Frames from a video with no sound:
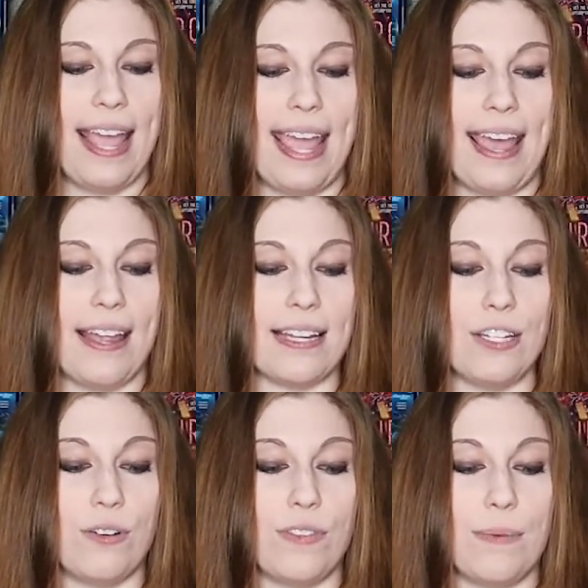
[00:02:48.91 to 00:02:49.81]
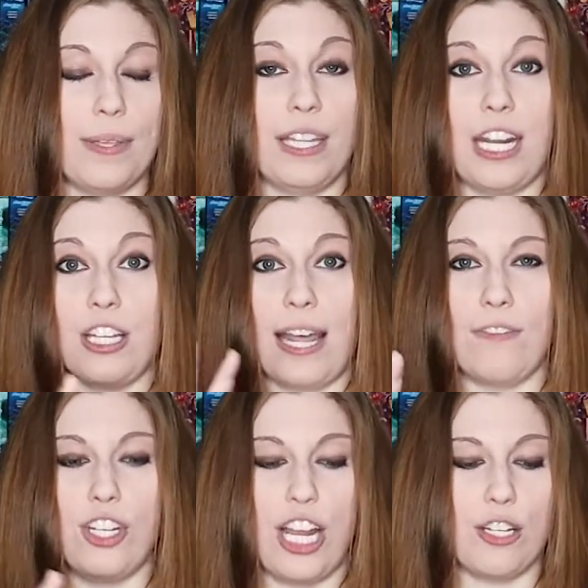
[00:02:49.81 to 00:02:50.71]
and I do have the ability to
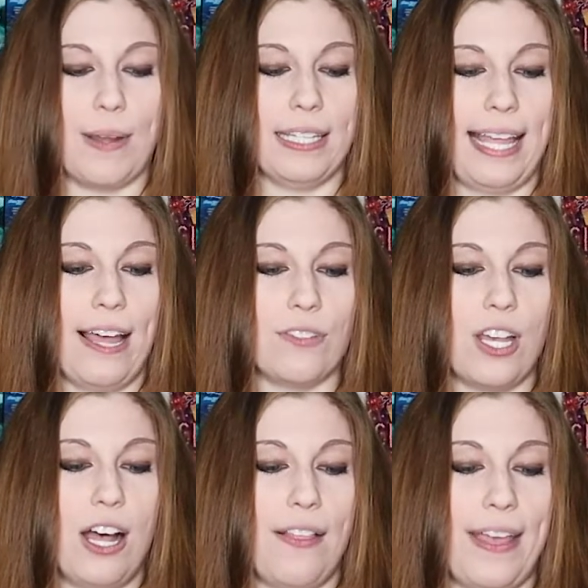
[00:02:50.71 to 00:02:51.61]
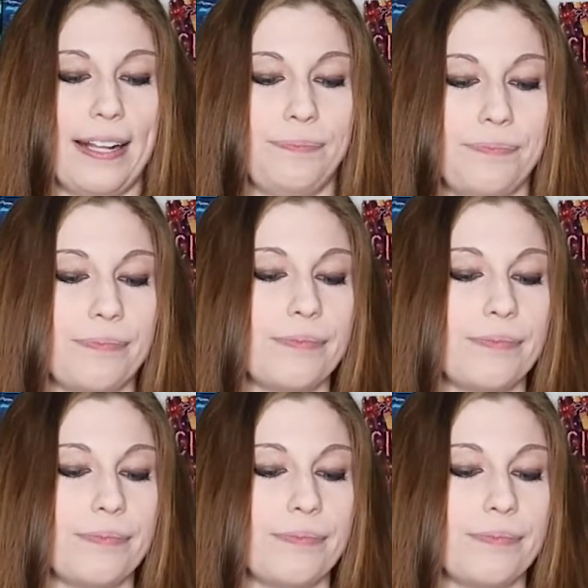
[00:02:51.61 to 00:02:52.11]
kind of change my layouts on that.